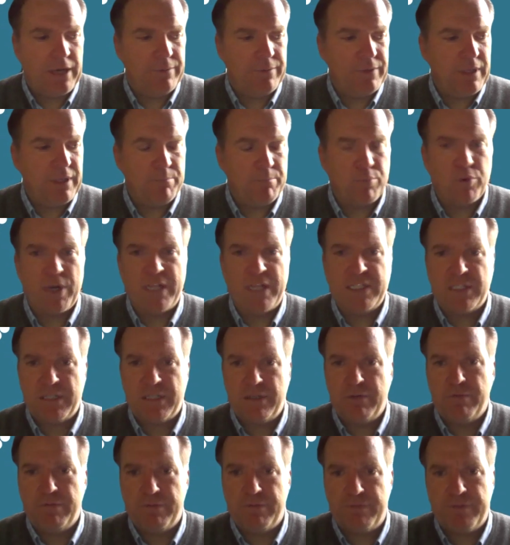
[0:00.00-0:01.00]

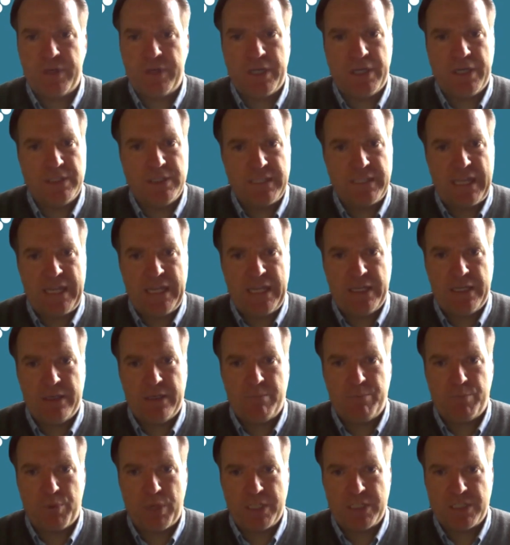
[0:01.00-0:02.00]
impressive data,
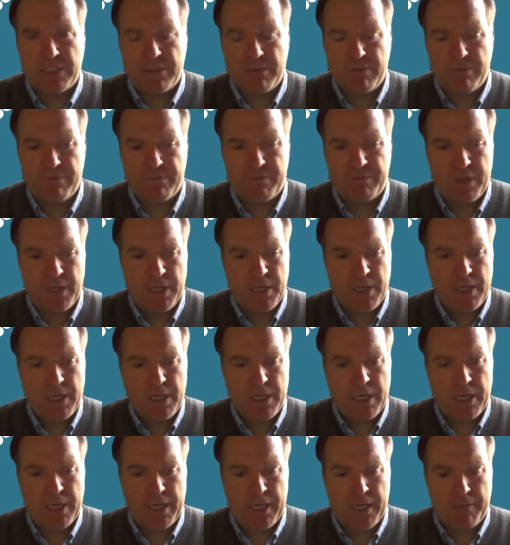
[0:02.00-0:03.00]
impressive
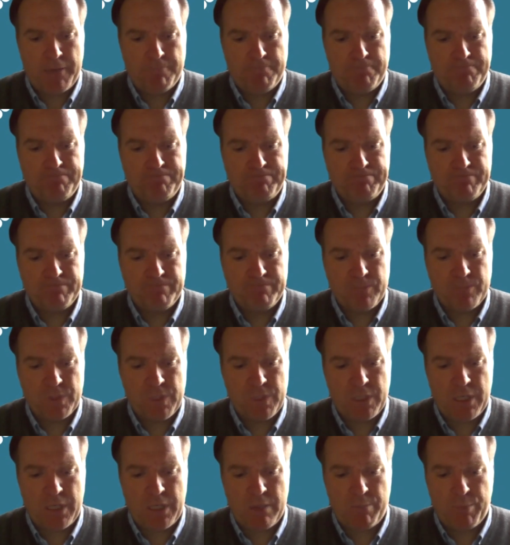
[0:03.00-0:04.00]

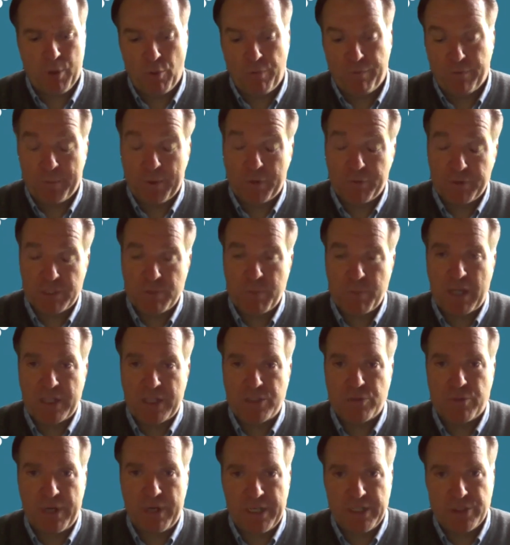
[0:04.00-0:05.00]
both from a
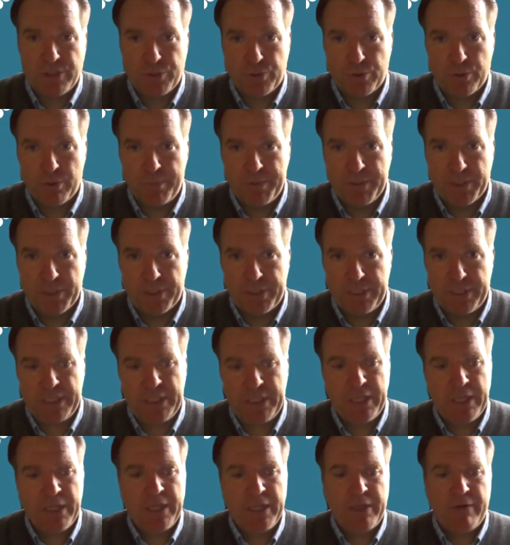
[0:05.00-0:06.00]
response rate and
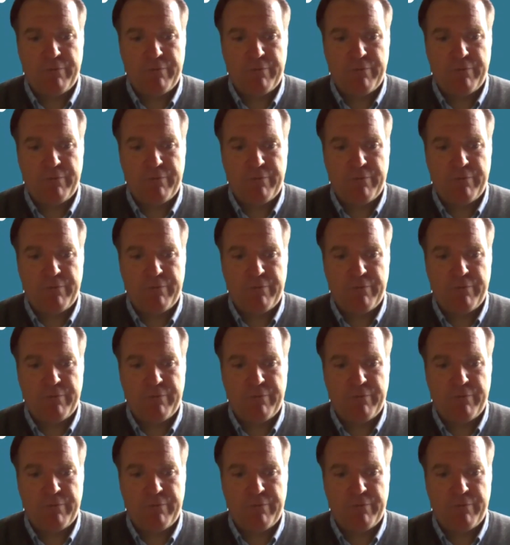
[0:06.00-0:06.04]
durability.